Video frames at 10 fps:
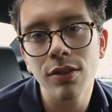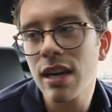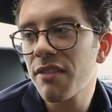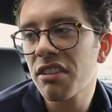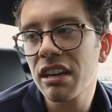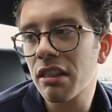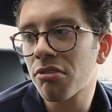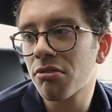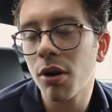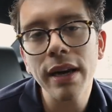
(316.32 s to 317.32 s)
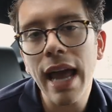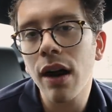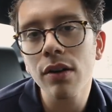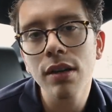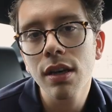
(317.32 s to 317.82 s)
You're never going to throw it
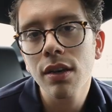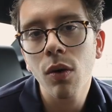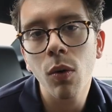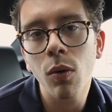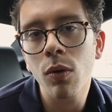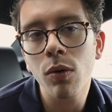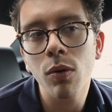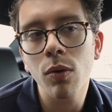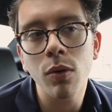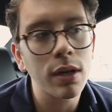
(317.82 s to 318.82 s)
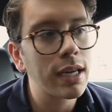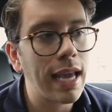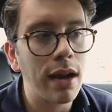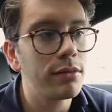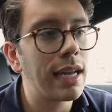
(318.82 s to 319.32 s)
out or, or
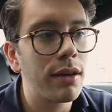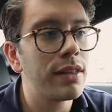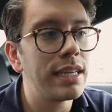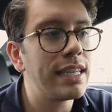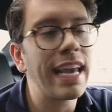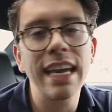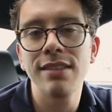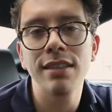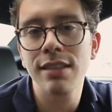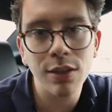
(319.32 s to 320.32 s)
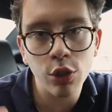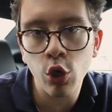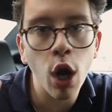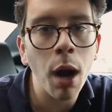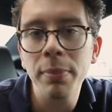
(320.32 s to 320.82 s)
count down the days until
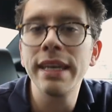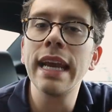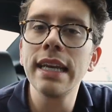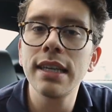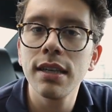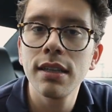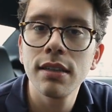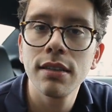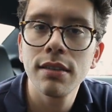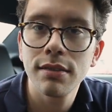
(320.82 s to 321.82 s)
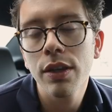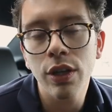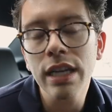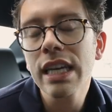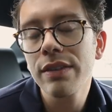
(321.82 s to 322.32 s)
your update.
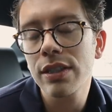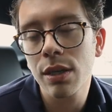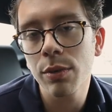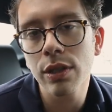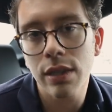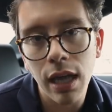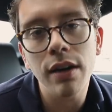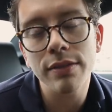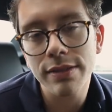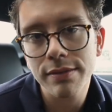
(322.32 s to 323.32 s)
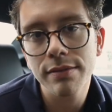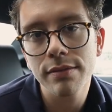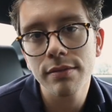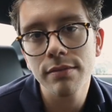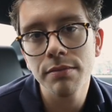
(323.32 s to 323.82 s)
You're going to give it to someone you love,
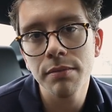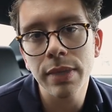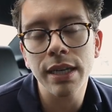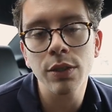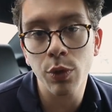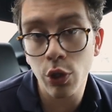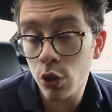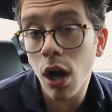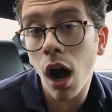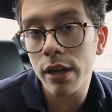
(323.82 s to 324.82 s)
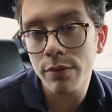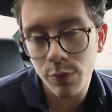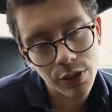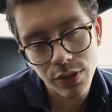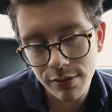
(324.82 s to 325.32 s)
because when you're gone,
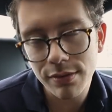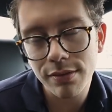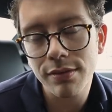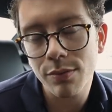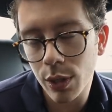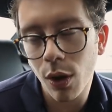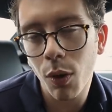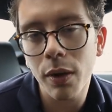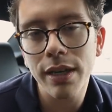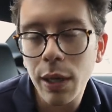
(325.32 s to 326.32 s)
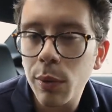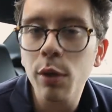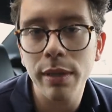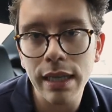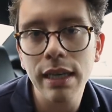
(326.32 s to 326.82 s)
which we all one day
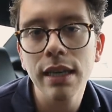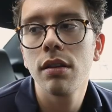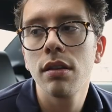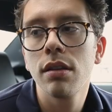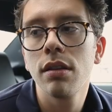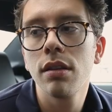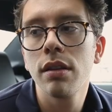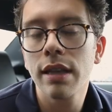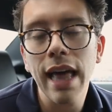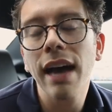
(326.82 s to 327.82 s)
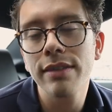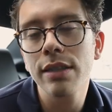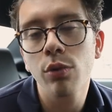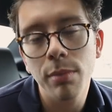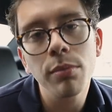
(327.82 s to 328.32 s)
will be, they'll have
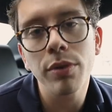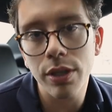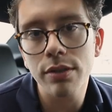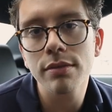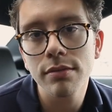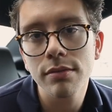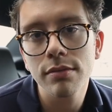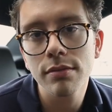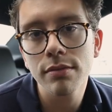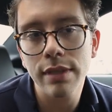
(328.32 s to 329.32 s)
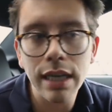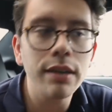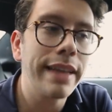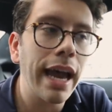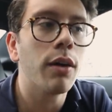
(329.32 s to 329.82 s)
it and remember you.
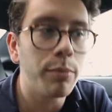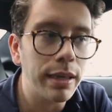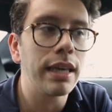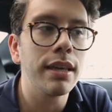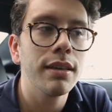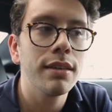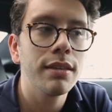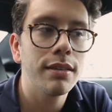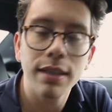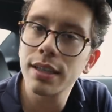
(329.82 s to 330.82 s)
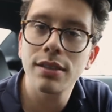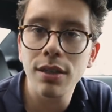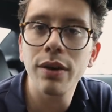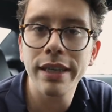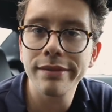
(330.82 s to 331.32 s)
They'll now be the
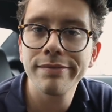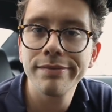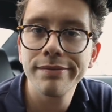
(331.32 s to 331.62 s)
custodian.